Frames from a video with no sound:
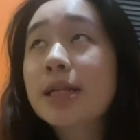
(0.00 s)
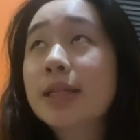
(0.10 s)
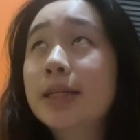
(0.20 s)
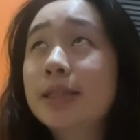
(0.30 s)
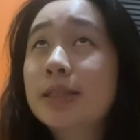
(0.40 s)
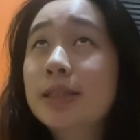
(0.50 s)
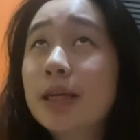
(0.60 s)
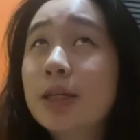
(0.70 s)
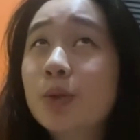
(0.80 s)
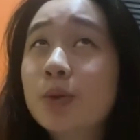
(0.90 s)
Like
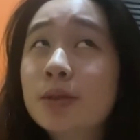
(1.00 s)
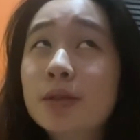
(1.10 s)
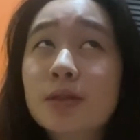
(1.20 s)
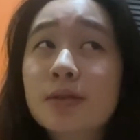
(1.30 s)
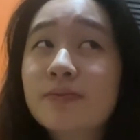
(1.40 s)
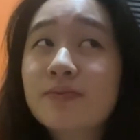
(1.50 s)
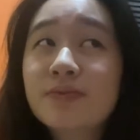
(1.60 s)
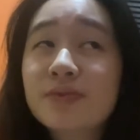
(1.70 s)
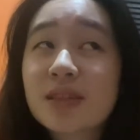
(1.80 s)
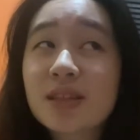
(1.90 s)
they don't
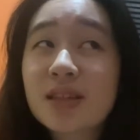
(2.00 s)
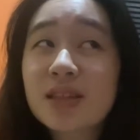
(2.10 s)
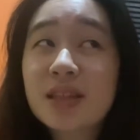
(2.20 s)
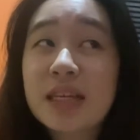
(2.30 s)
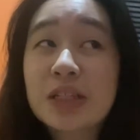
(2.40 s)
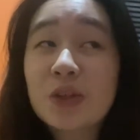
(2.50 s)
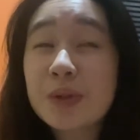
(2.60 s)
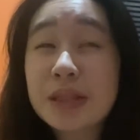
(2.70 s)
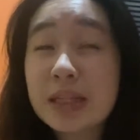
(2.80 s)
they don't